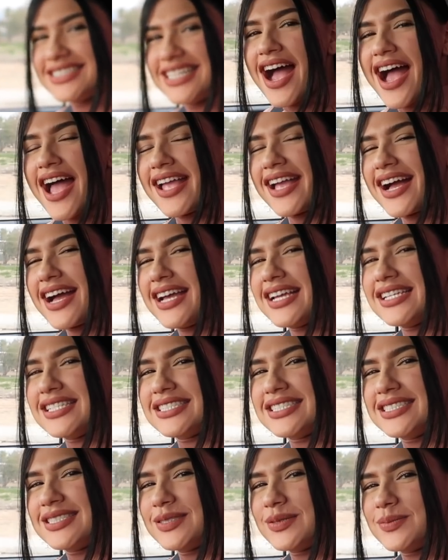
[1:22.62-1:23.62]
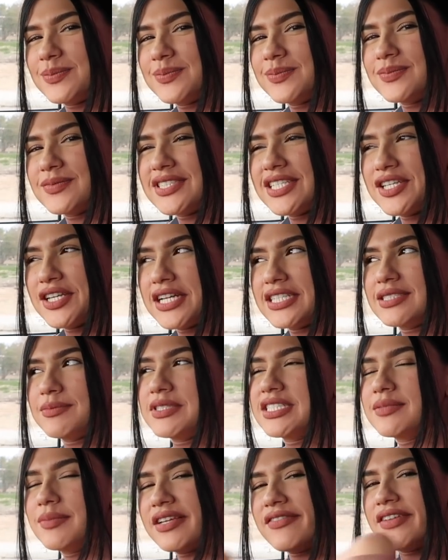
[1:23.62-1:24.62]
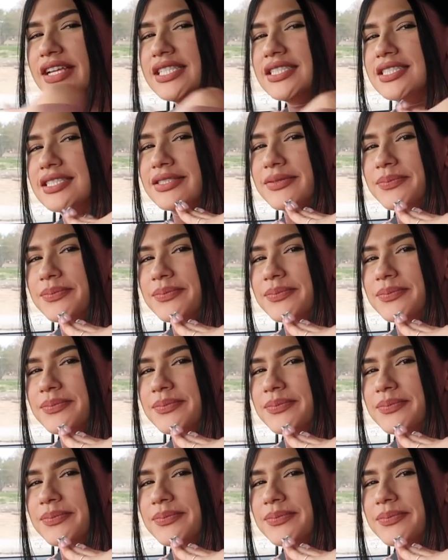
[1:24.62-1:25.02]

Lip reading: Hi guys, did you guys miss my face?